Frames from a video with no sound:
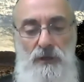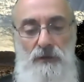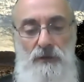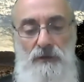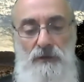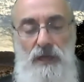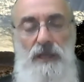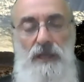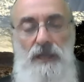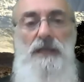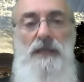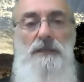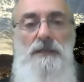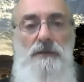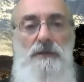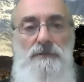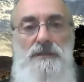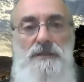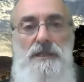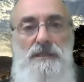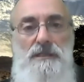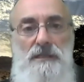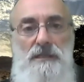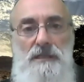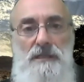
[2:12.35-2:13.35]
Okay, he
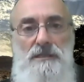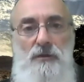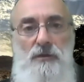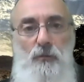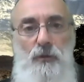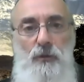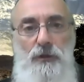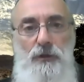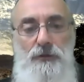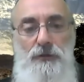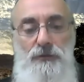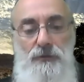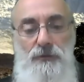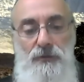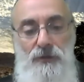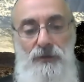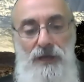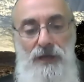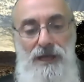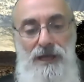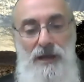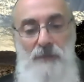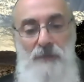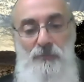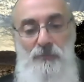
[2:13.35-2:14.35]
alone did, does, and will do.
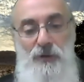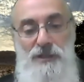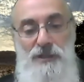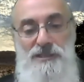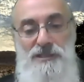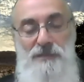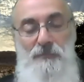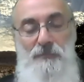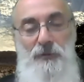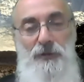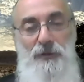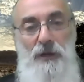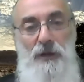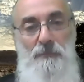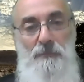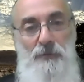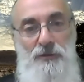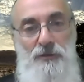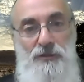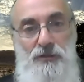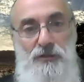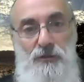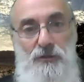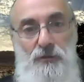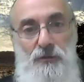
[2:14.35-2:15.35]
Principle
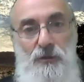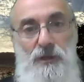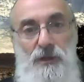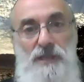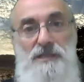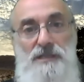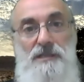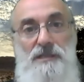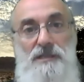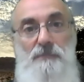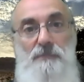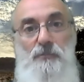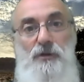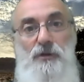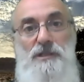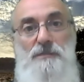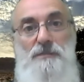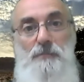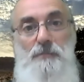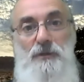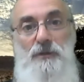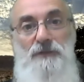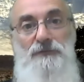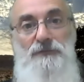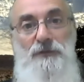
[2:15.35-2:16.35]
number two is the
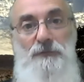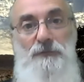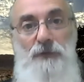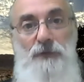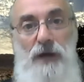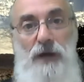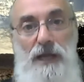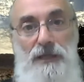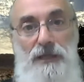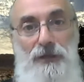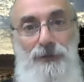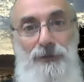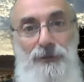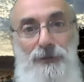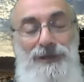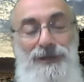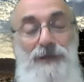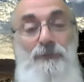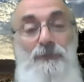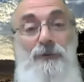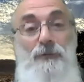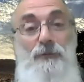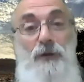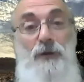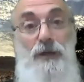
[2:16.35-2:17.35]
principle of divine unity,
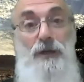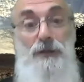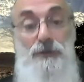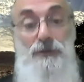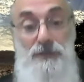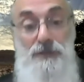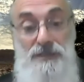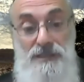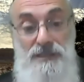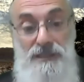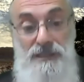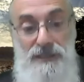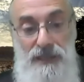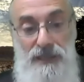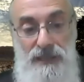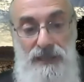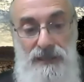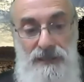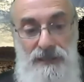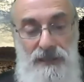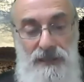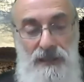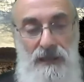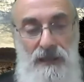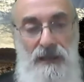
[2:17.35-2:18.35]
what we're going to learn tonight.